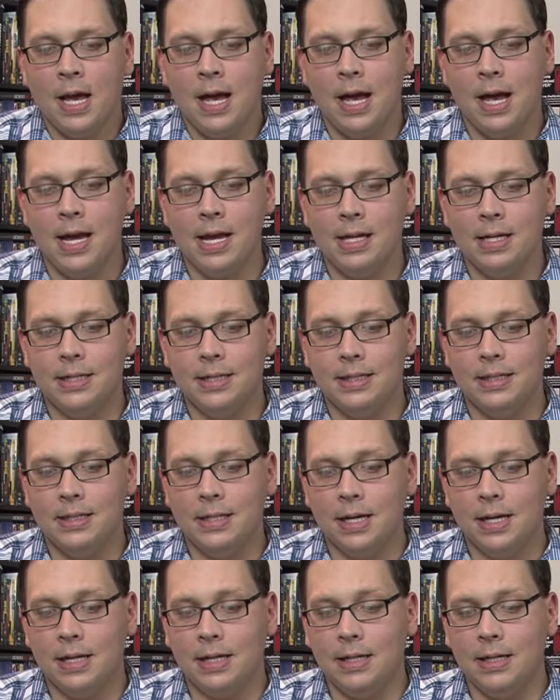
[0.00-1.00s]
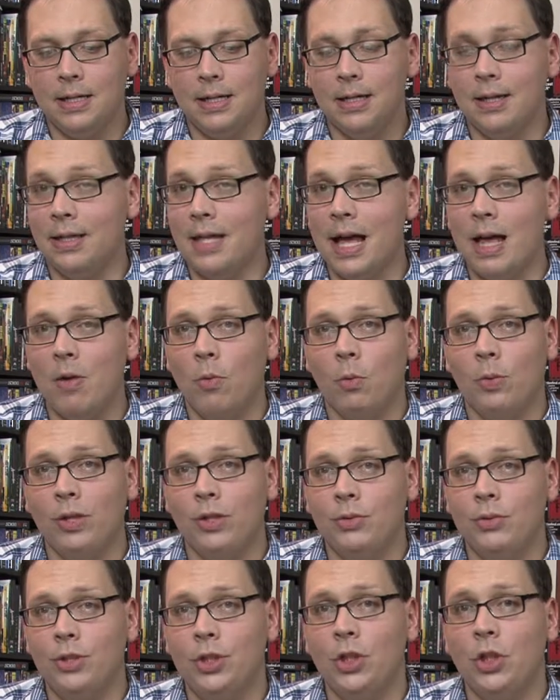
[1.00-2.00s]
and that
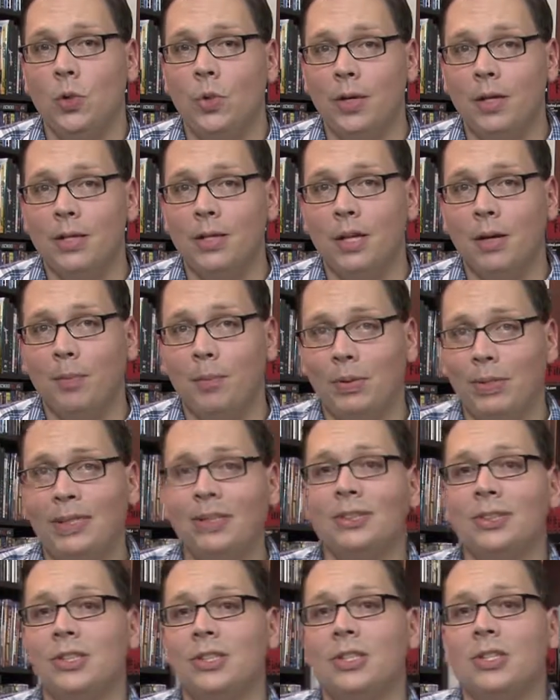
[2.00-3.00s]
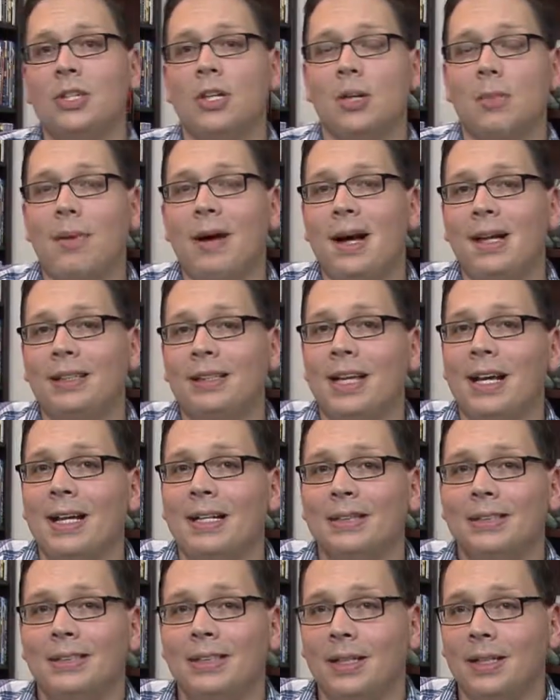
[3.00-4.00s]
will do it. Please listen to the
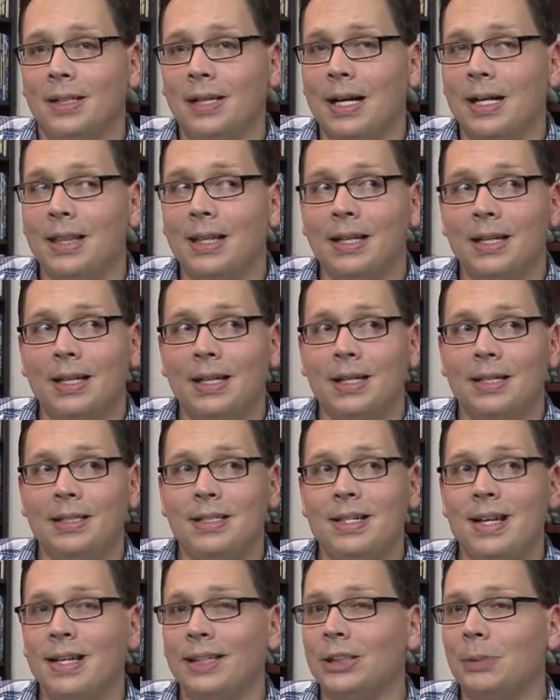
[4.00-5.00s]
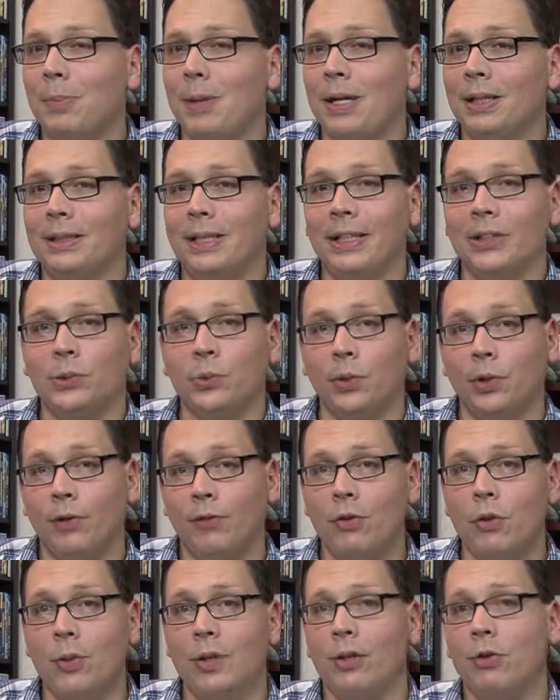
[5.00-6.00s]
podcast. I think next podcast we're
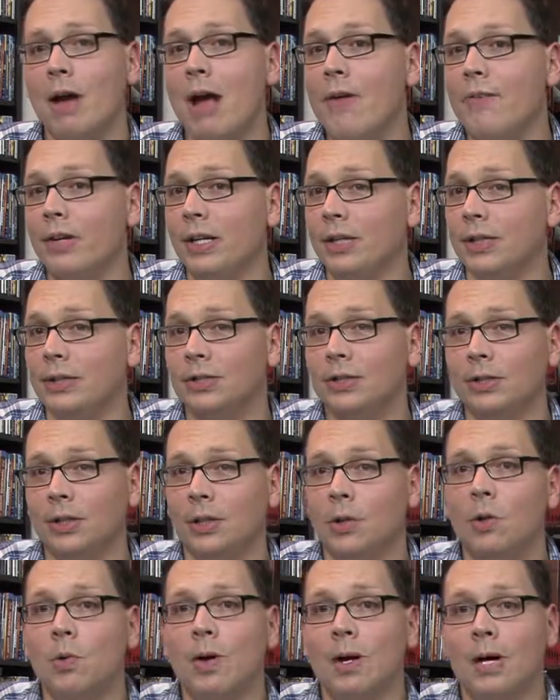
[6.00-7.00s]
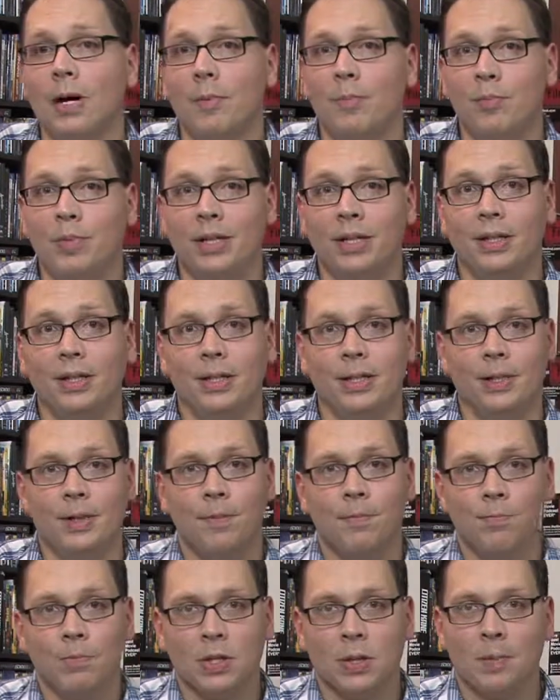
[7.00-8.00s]
reviewing Gravity, so big
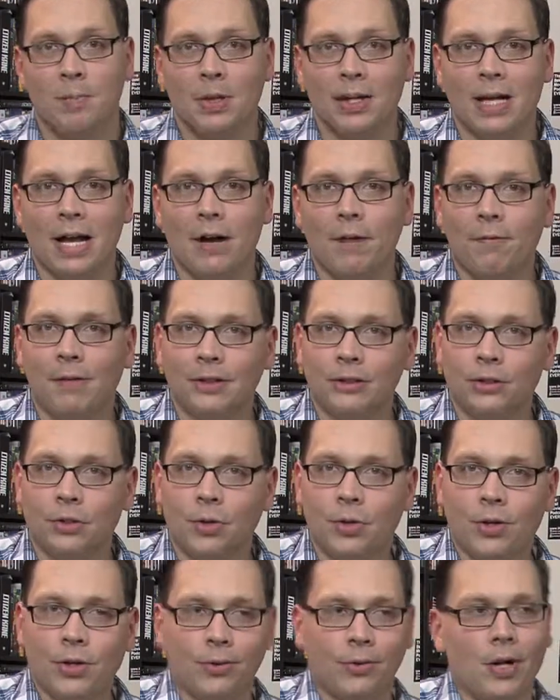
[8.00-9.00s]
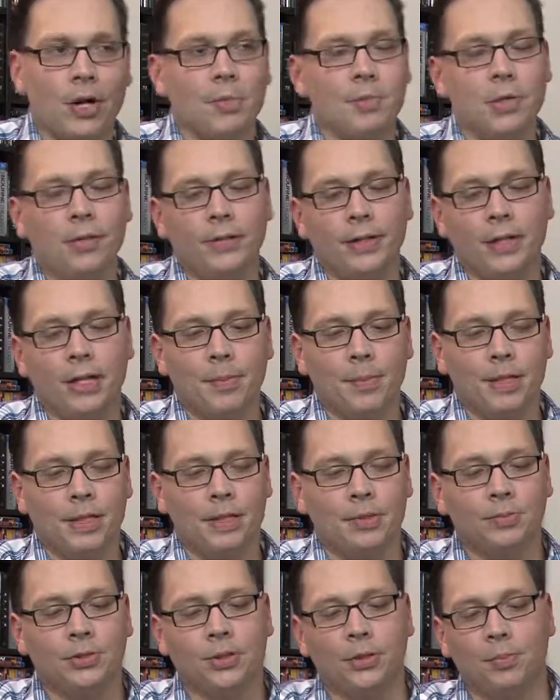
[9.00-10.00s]
Alfonso Cuarón movie coming
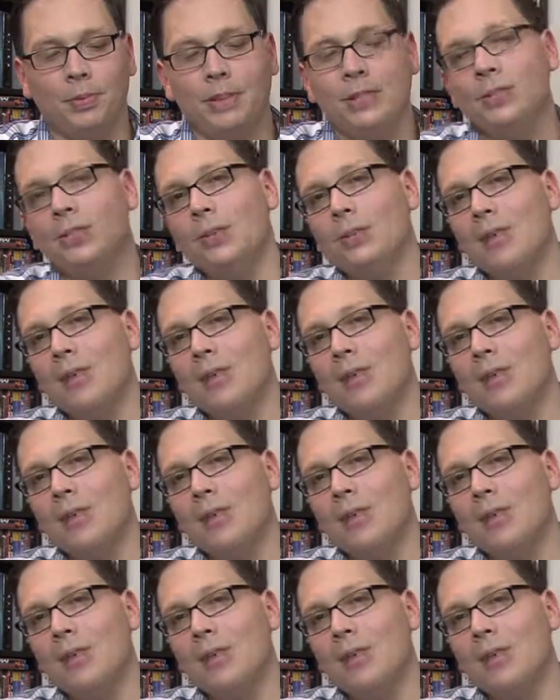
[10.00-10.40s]
up, so please do